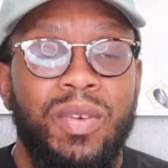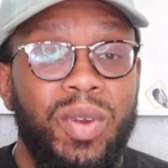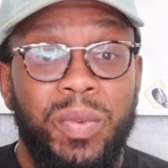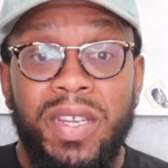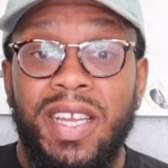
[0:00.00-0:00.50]

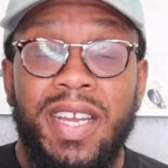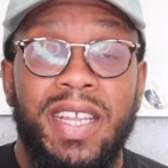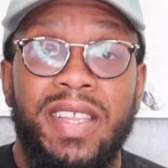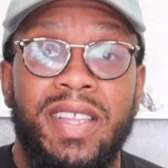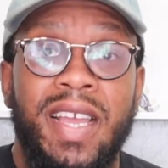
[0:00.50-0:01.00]
Well,
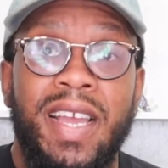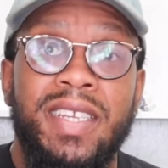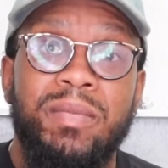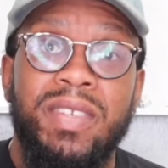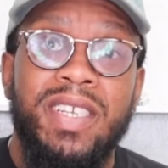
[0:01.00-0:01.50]
I
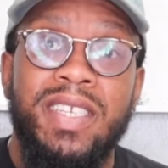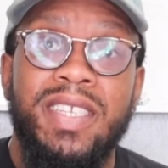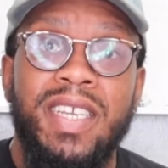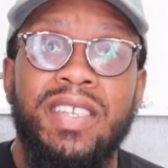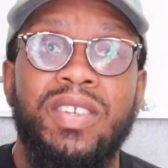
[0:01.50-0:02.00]
asked him to list
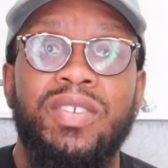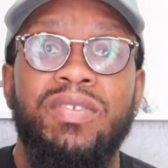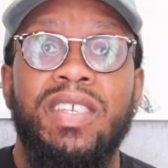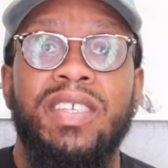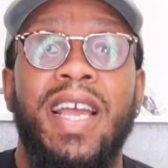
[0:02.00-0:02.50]
the
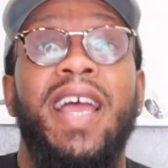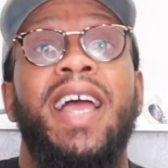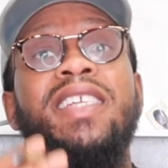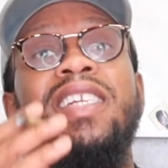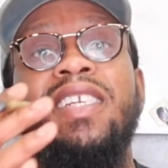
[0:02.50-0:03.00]
industries. I
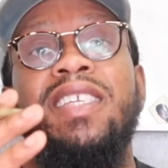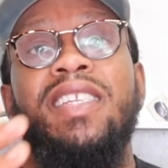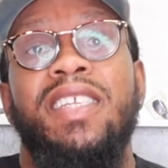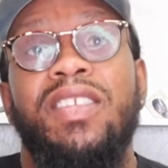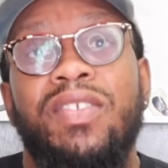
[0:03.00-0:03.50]
actually listed
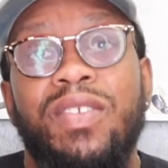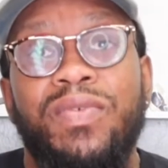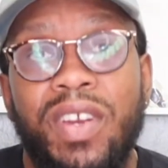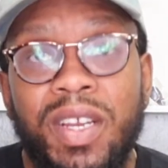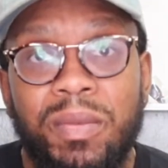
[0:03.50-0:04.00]
the industries
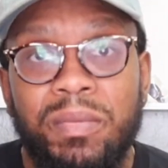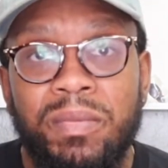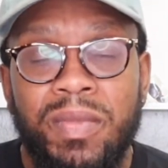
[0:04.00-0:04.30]
for him.